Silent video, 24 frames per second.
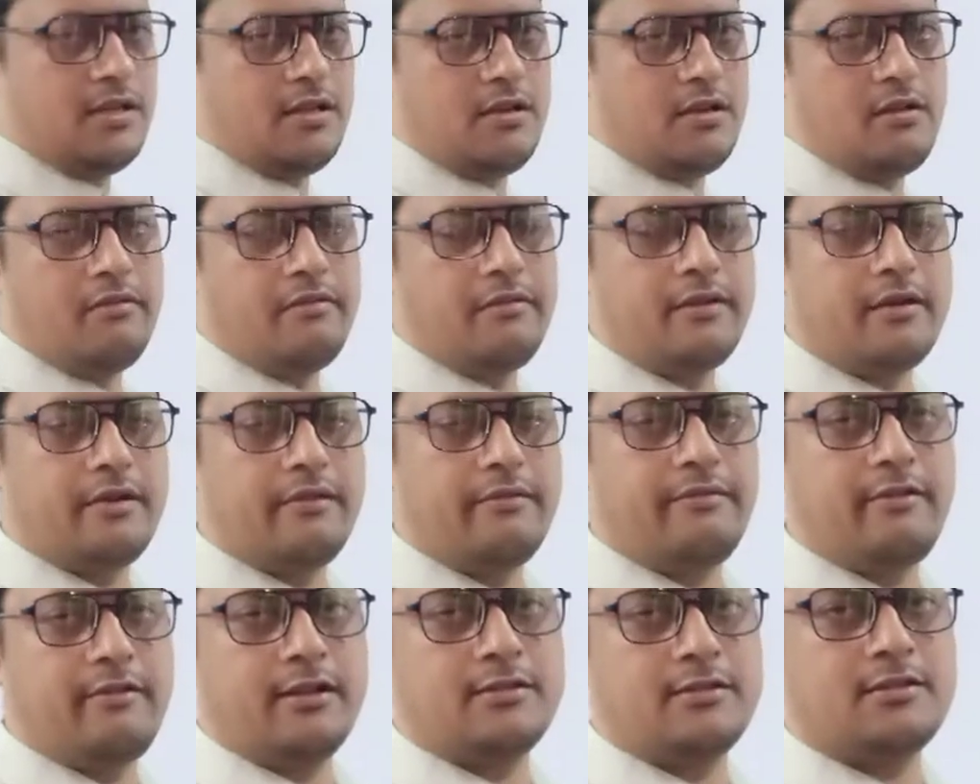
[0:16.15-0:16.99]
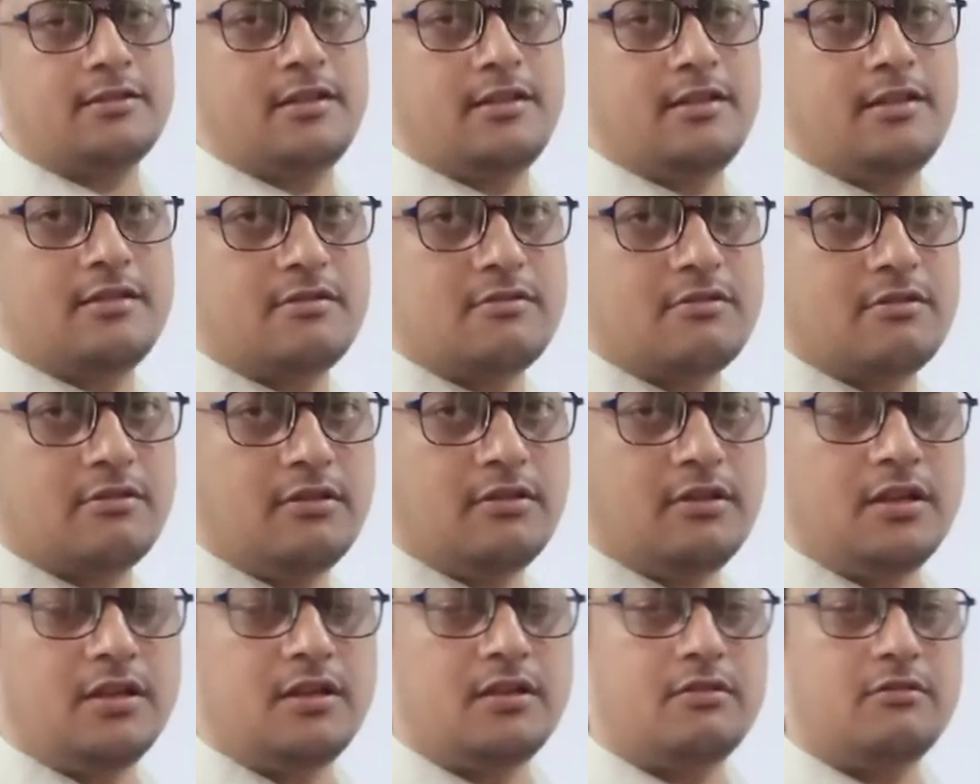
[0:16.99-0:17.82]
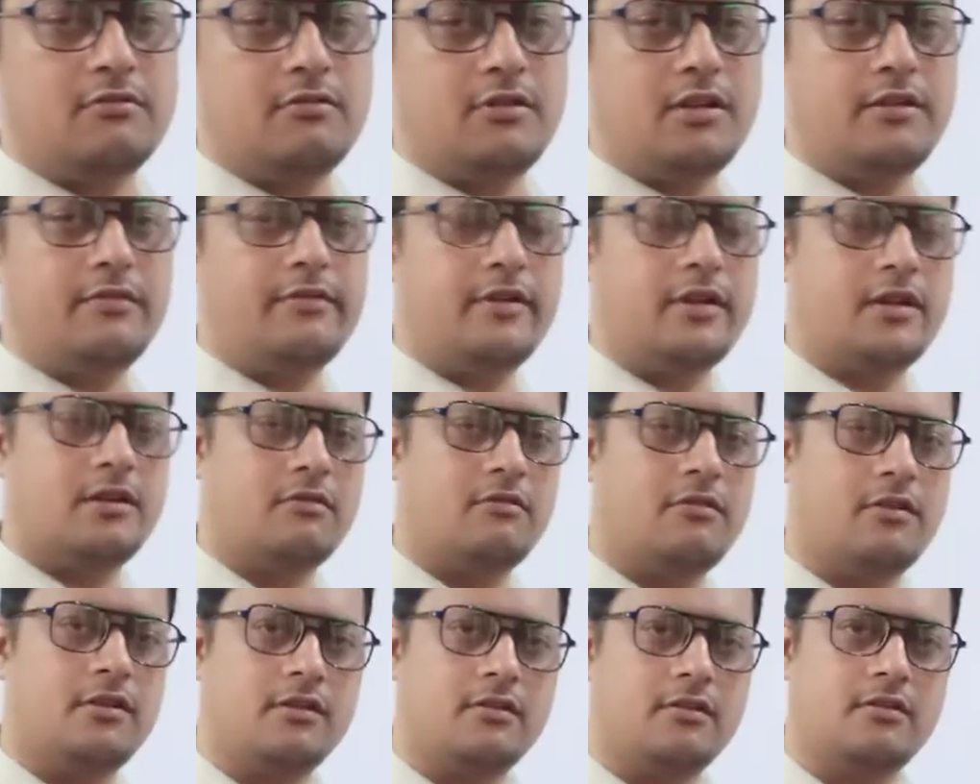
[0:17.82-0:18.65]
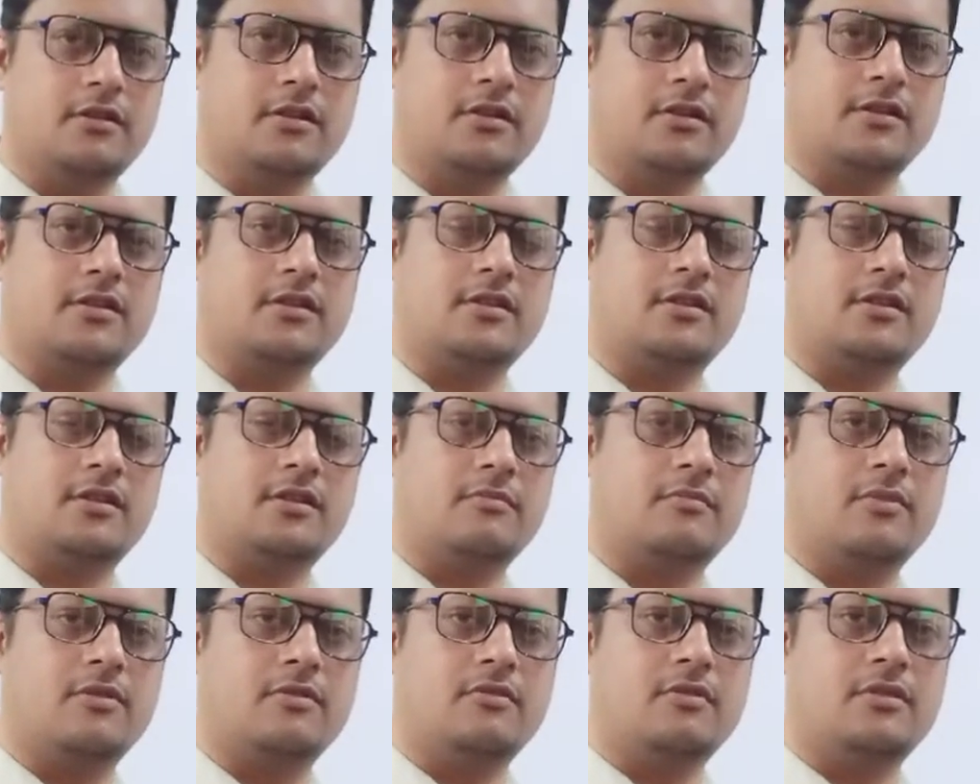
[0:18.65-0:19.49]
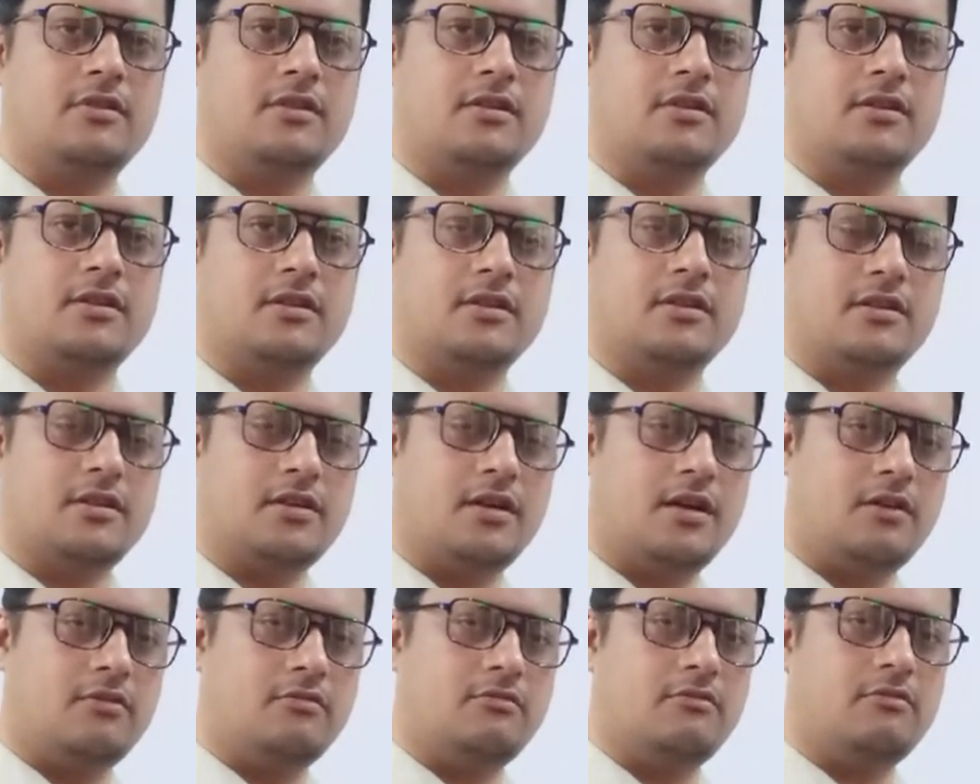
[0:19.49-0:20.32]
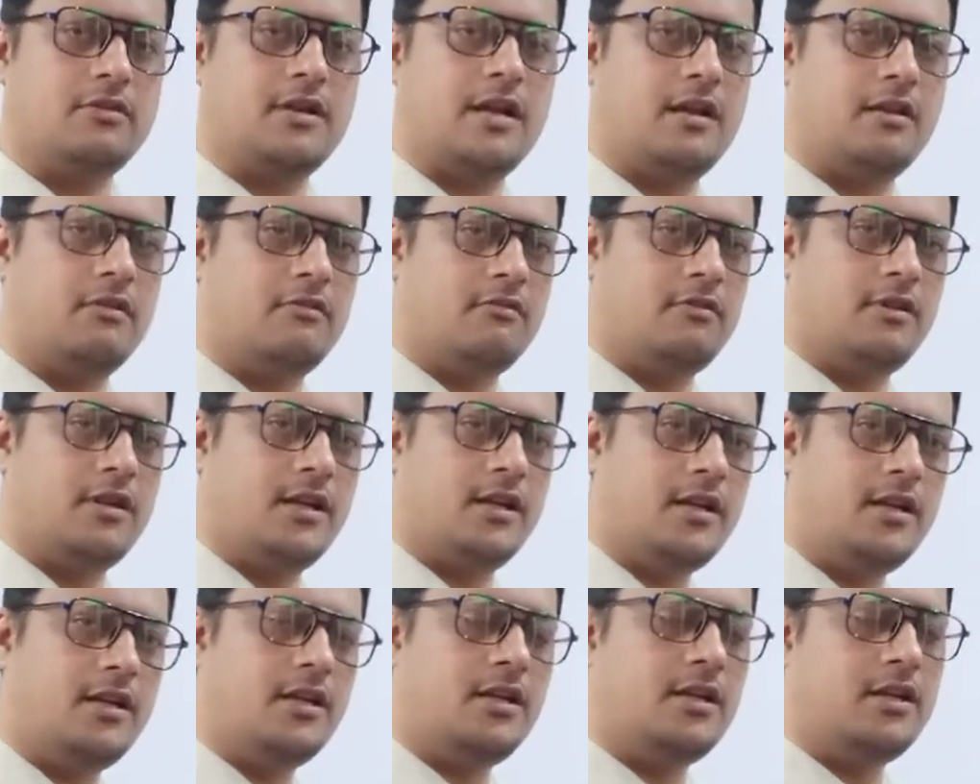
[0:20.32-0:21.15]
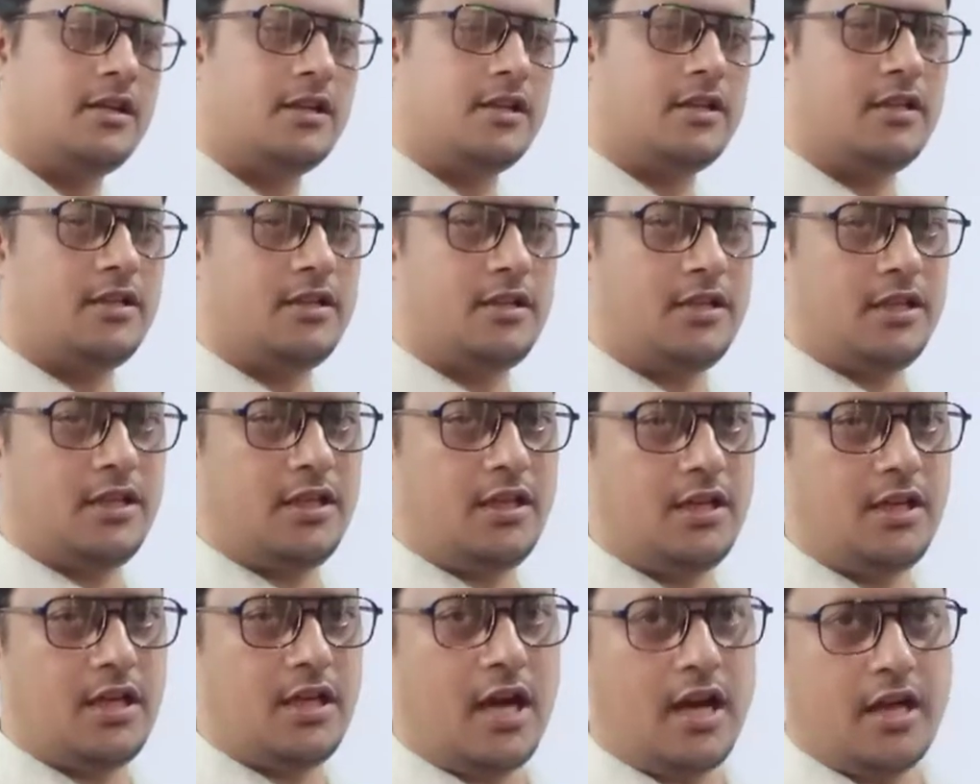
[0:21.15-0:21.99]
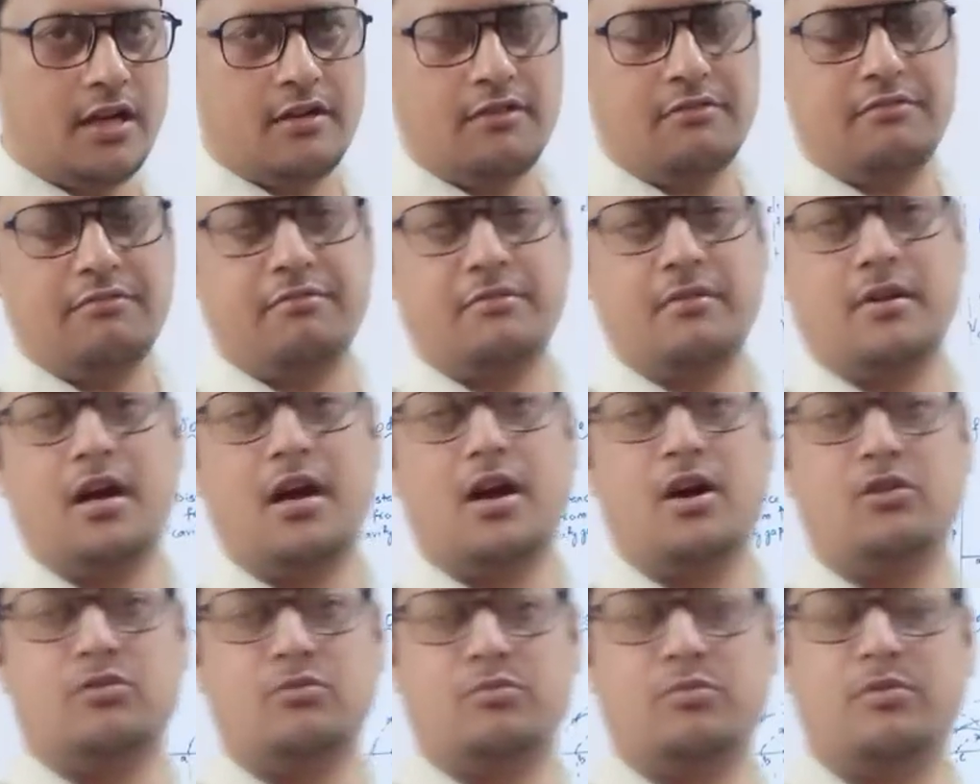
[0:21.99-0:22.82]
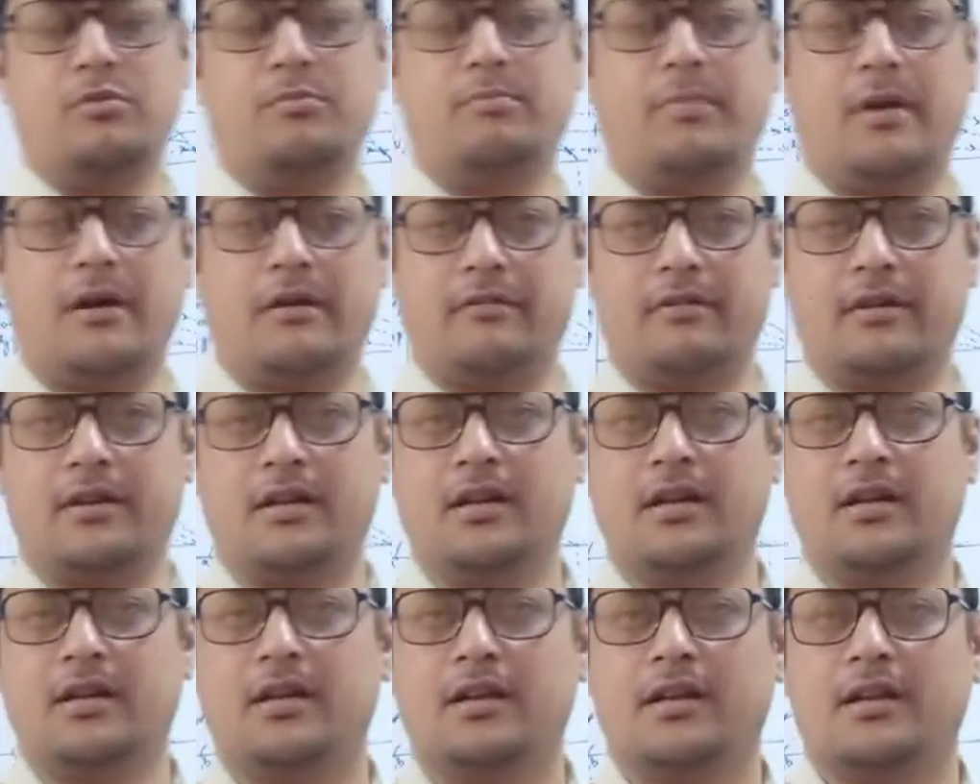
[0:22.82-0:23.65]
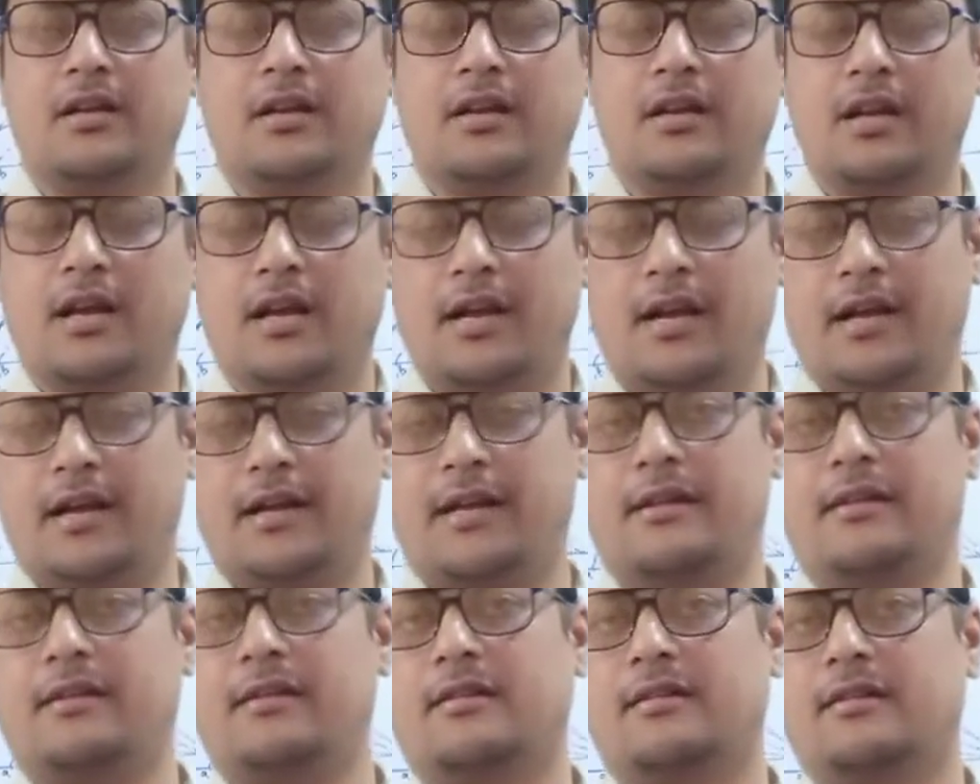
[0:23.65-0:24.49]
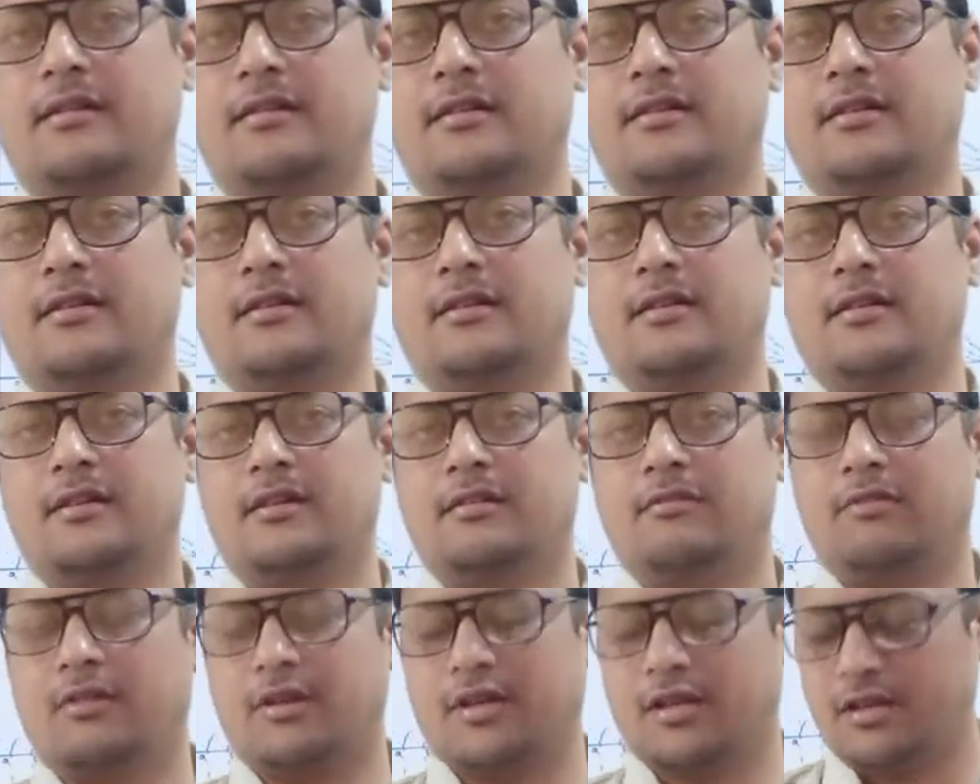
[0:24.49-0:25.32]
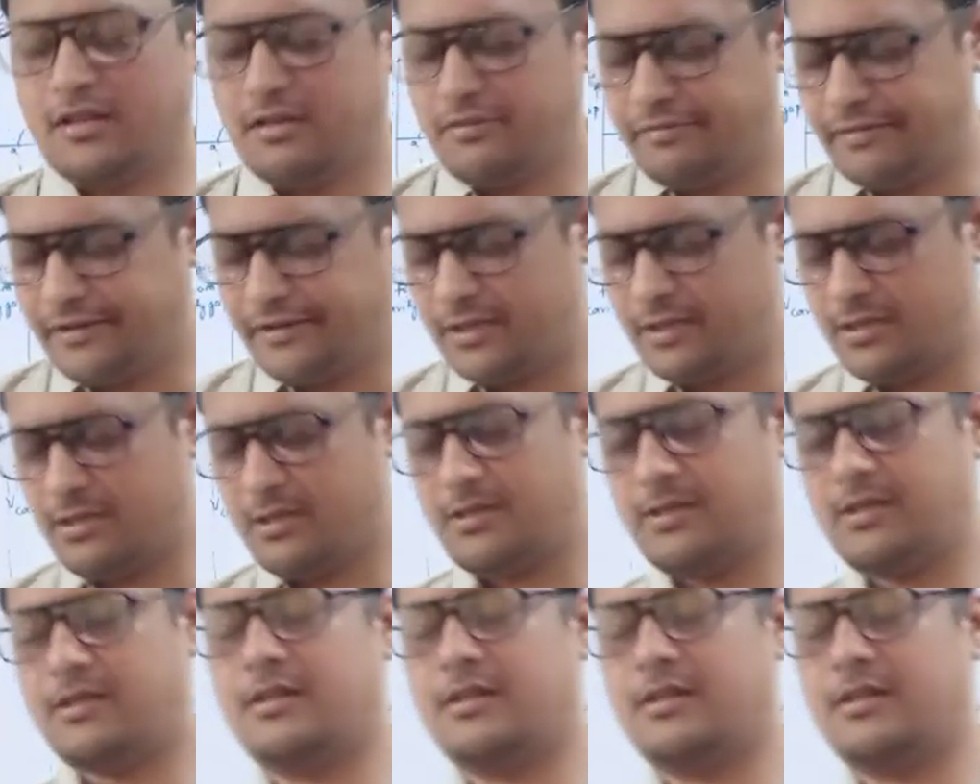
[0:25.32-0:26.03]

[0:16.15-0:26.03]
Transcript: of a reflex klystron. Today we are going to discuss about how to calculate the RF output power and what are the features